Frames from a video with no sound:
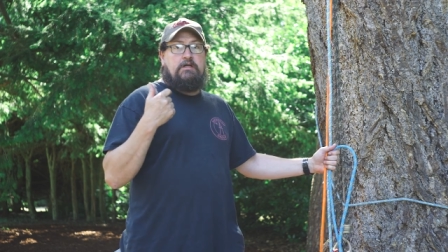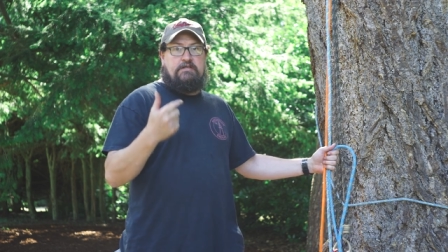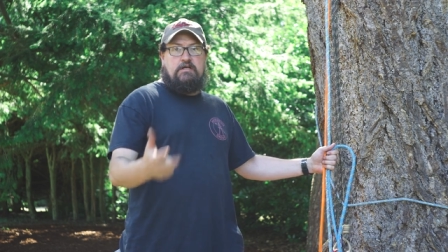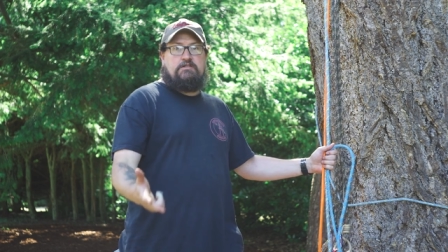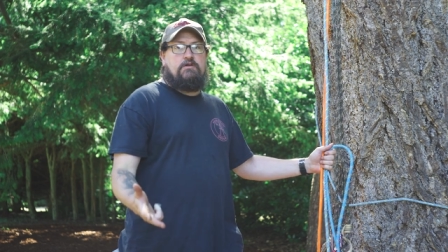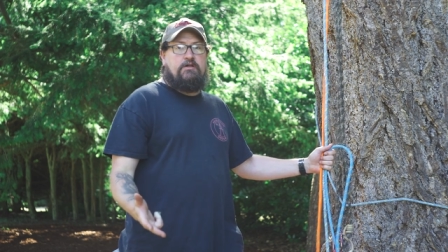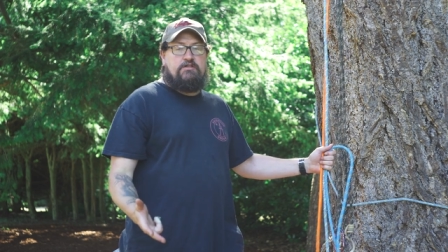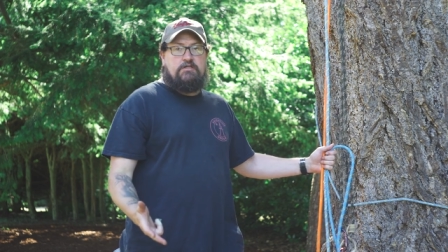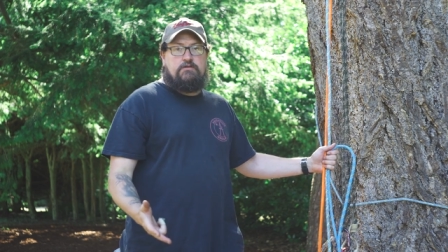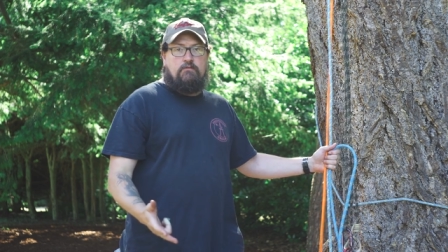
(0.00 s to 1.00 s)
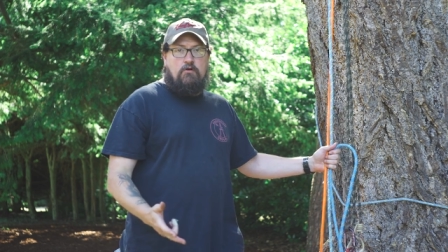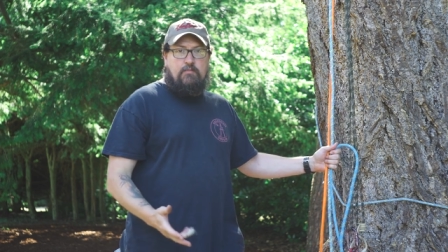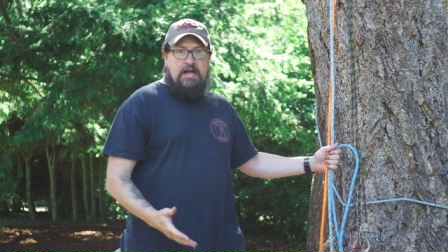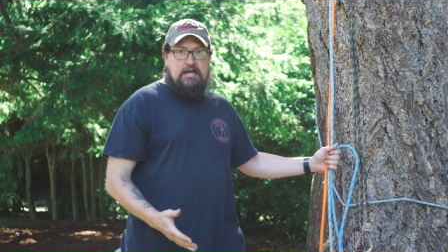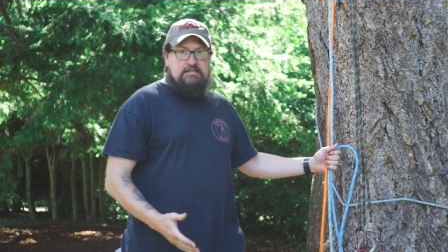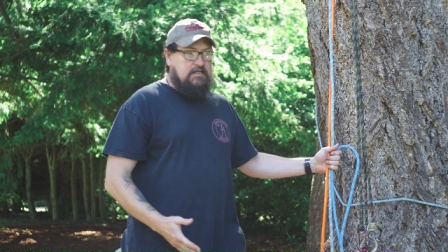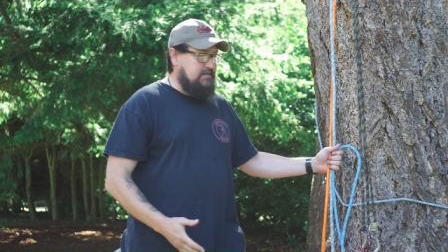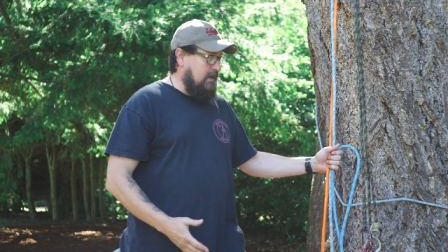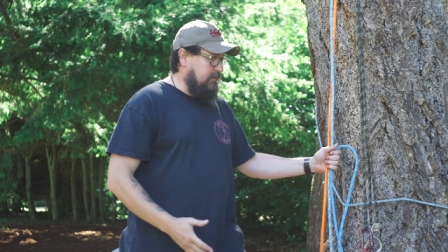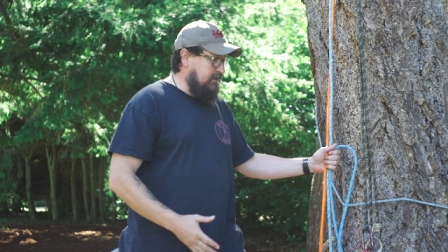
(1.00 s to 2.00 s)
industrial rope
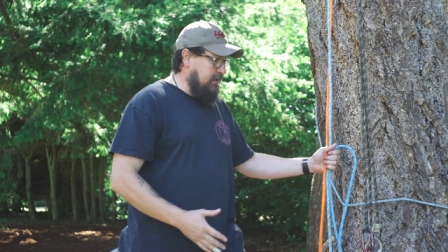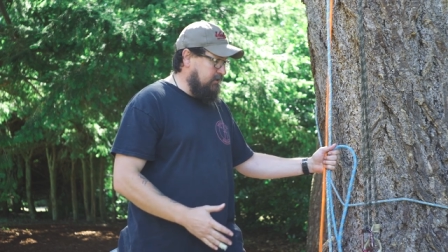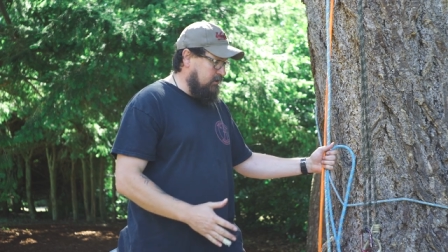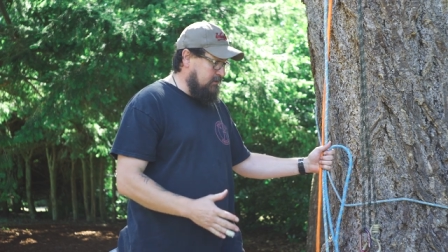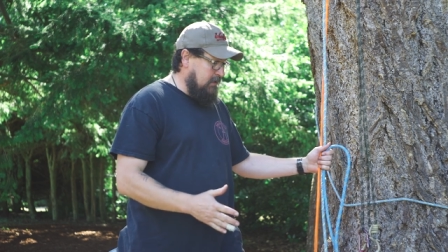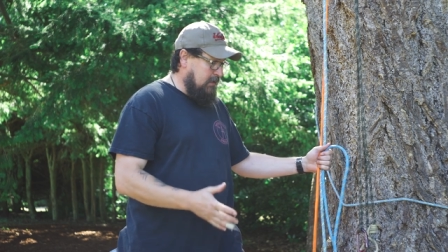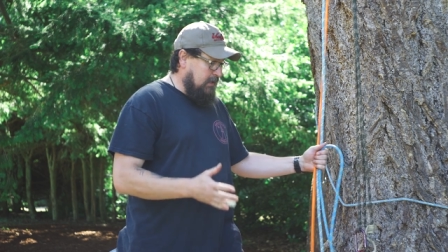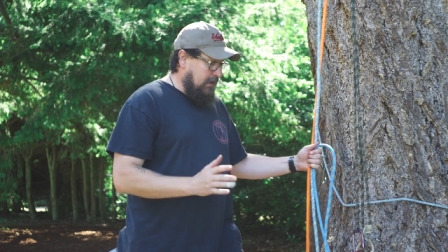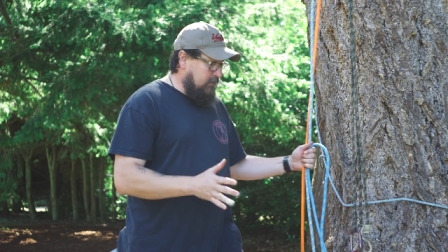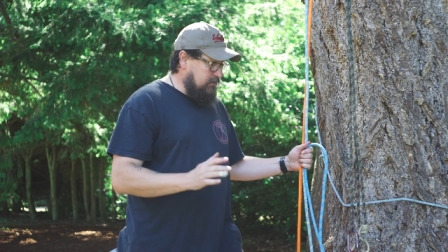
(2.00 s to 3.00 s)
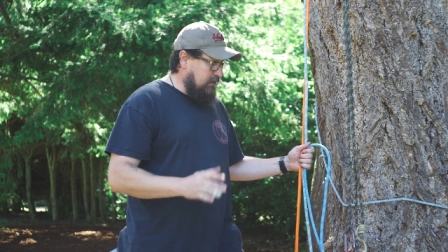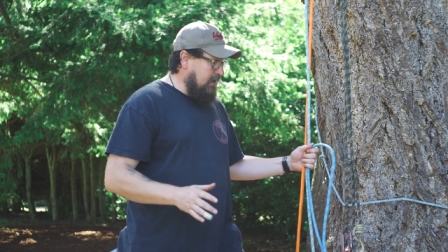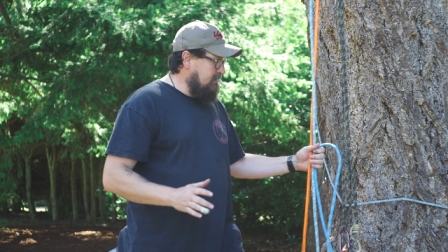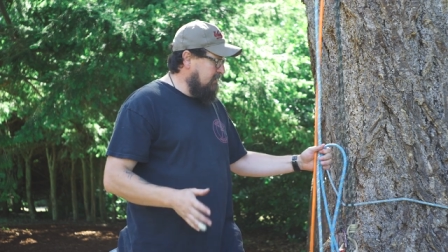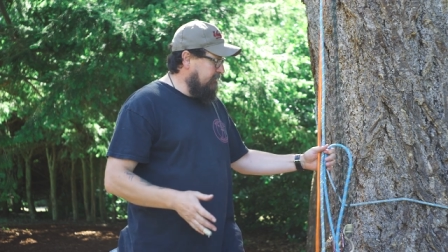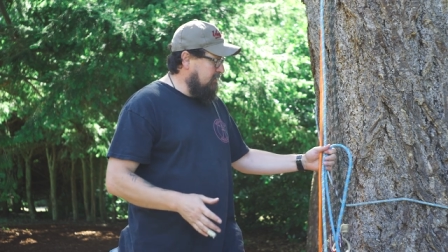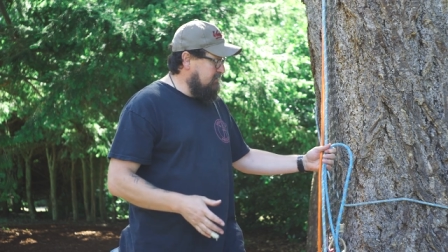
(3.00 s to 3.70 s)
access applications, and there's a lot of different